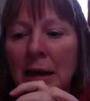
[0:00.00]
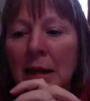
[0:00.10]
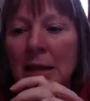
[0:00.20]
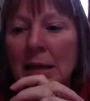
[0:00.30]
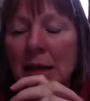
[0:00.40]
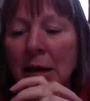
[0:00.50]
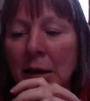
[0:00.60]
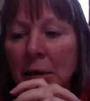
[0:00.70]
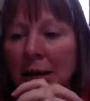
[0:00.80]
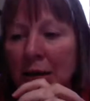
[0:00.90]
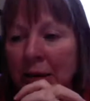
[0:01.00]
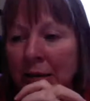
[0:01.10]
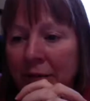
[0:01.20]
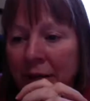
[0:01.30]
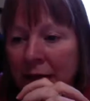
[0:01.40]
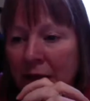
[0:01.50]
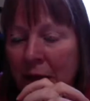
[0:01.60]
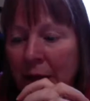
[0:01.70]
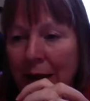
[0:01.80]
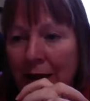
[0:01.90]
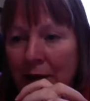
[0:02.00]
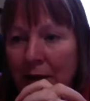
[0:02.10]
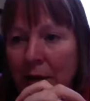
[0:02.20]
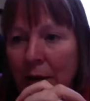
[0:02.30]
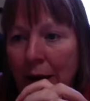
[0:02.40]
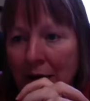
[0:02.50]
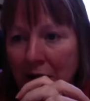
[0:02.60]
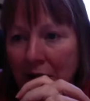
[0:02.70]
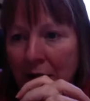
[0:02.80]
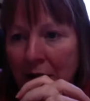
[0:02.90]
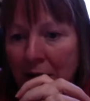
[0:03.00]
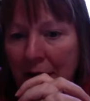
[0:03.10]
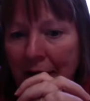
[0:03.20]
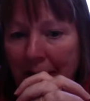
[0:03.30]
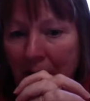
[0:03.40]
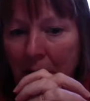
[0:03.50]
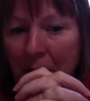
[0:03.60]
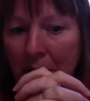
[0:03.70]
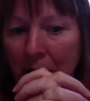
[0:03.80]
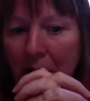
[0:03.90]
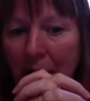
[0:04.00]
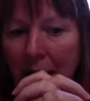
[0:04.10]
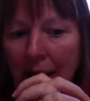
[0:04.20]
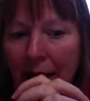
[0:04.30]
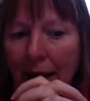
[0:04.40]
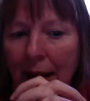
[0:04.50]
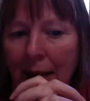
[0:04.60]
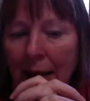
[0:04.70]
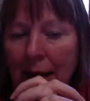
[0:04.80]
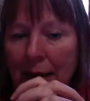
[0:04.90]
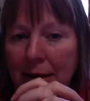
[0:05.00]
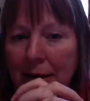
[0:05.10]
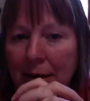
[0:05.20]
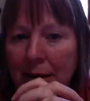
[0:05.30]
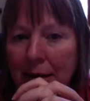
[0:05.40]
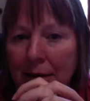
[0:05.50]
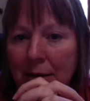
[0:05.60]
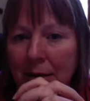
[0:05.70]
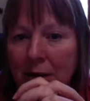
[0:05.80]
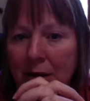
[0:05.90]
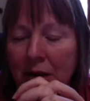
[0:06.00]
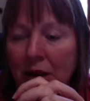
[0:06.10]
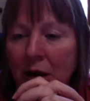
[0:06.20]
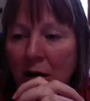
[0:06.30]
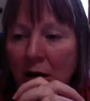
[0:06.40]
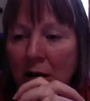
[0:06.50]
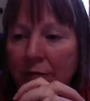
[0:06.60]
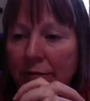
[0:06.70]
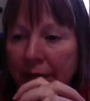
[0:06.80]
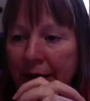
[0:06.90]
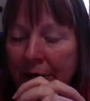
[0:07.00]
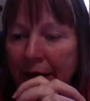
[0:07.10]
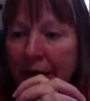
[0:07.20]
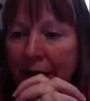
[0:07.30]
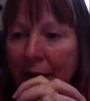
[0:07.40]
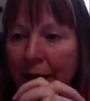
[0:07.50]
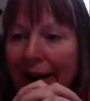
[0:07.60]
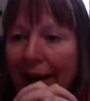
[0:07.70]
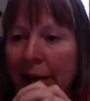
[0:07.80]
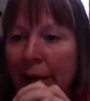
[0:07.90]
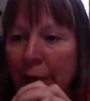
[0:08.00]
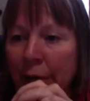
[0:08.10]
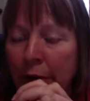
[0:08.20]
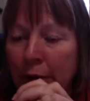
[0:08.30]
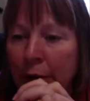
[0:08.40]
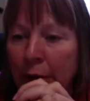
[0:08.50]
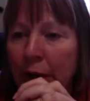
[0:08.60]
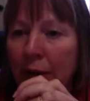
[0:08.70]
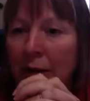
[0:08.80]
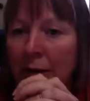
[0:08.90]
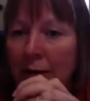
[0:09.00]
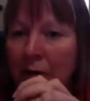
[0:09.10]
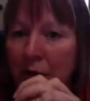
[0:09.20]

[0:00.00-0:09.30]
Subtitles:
So I would invite you to ask questions now and to start figuring out how you are going